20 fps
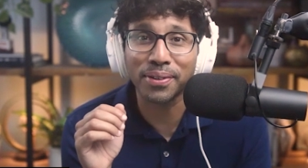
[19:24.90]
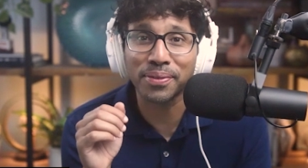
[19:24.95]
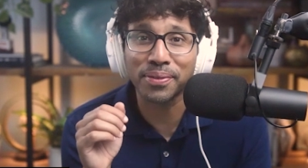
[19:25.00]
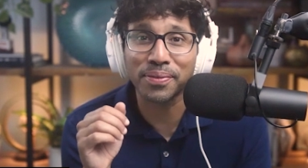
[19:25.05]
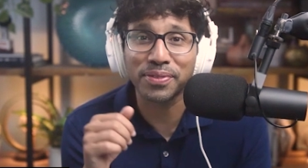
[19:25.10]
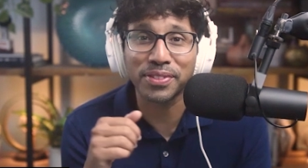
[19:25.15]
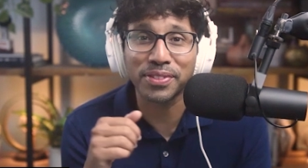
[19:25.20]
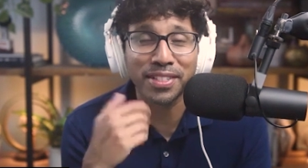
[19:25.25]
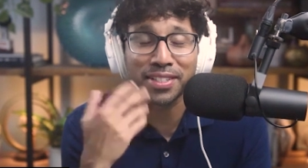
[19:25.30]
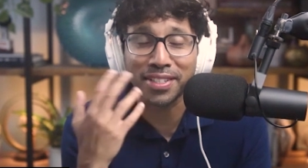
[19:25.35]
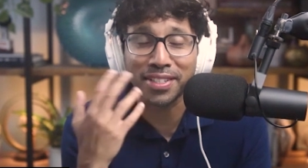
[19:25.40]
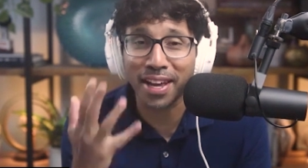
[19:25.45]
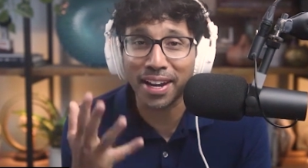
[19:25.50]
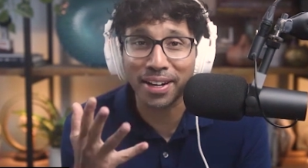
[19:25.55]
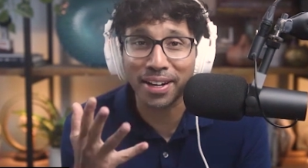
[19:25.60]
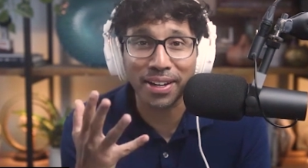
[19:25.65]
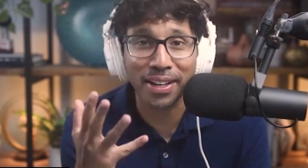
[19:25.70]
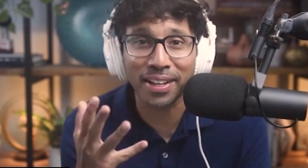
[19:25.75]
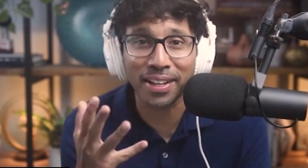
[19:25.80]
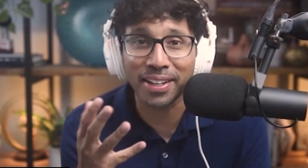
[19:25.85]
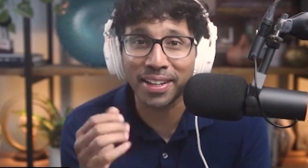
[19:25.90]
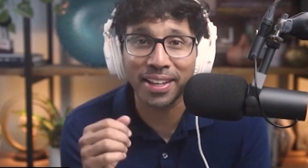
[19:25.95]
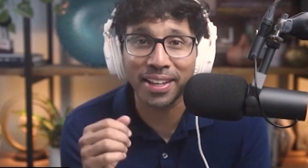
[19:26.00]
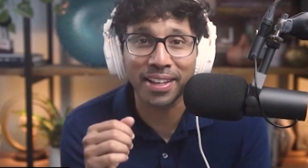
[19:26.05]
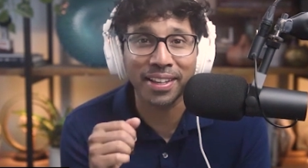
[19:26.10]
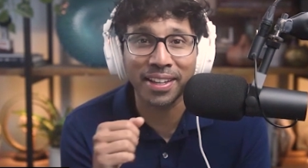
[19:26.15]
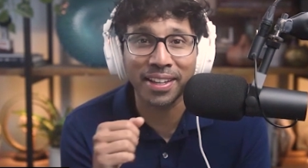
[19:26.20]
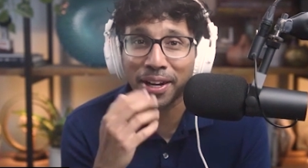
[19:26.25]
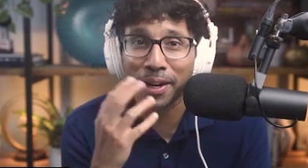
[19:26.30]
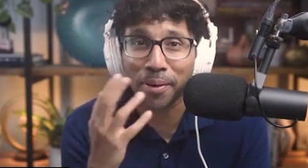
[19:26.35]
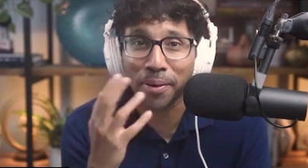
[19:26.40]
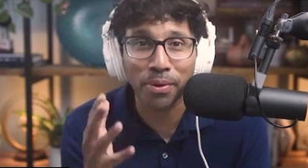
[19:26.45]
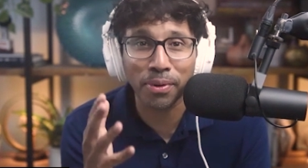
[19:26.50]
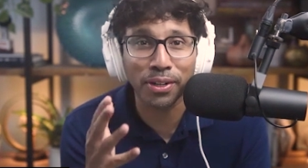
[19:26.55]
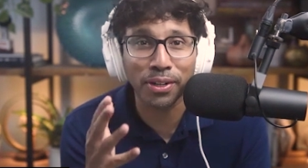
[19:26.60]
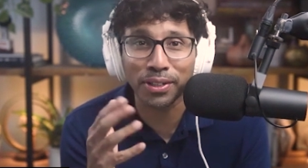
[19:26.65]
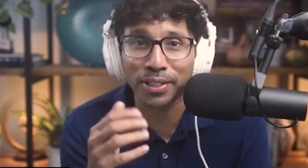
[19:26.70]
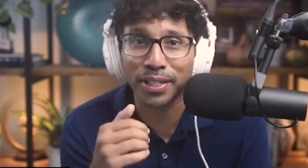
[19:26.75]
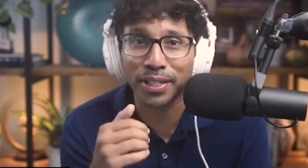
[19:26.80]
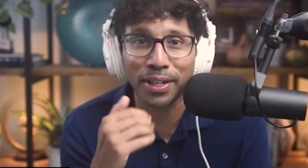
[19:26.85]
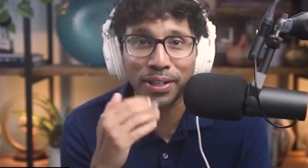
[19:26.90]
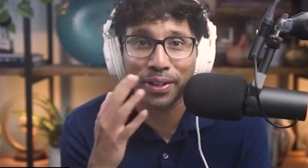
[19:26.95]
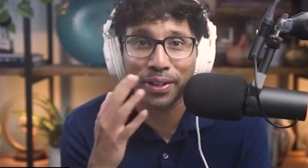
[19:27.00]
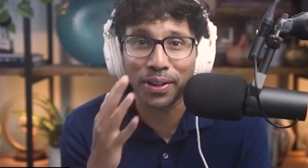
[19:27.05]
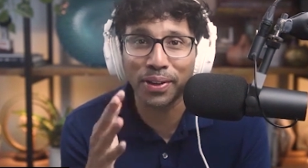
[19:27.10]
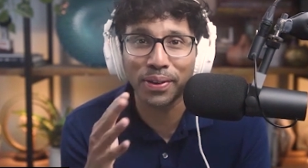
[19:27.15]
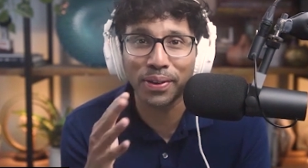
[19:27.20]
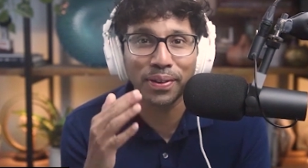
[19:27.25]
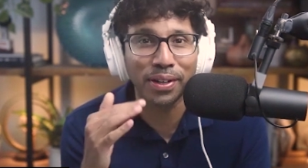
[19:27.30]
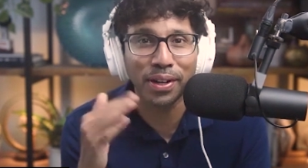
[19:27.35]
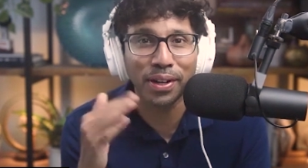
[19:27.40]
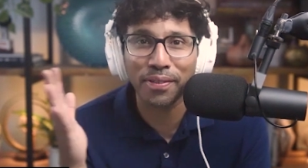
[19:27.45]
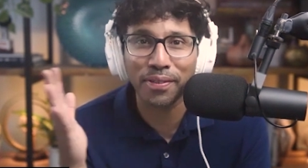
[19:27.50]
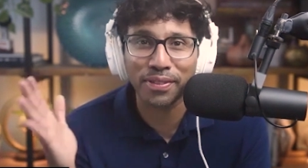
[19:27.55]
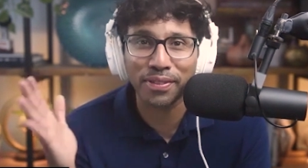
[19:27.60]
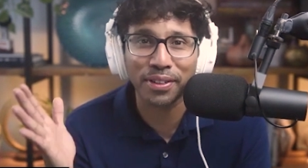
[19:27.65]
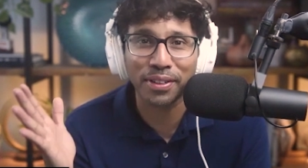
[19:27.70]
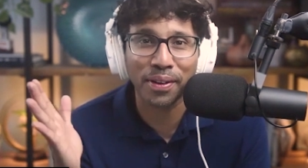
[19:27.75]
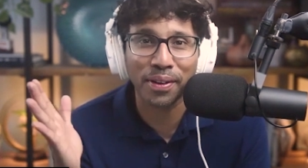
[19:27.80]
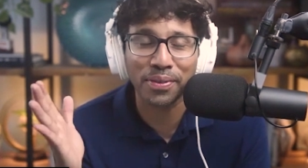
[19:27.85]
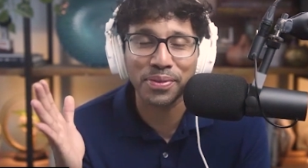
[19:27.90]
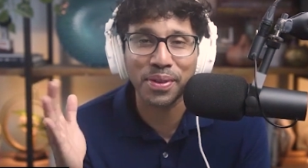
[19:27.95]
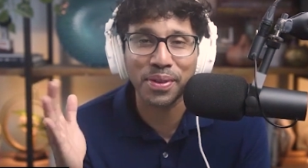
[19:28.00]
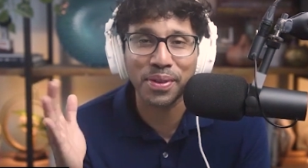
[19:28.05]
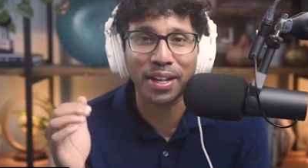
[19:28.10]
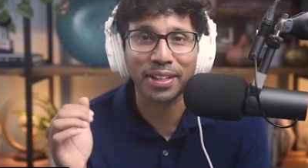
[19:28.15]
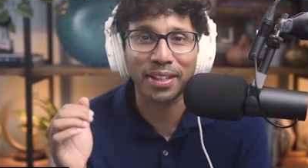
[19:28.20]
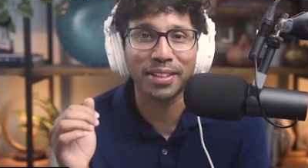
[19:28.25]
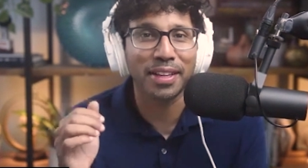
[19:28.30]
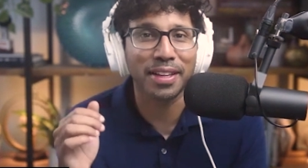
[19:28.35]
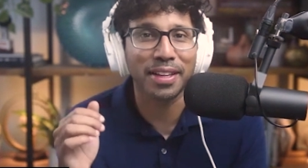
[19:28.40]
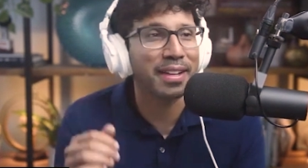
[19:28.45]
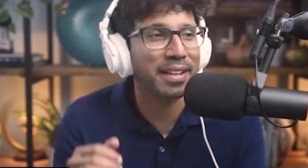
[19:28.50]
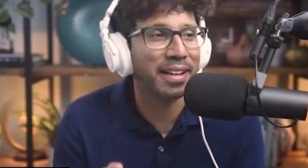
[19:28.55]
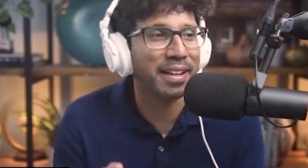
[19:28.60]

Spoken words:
she's got to get up early and go, and often comes back late,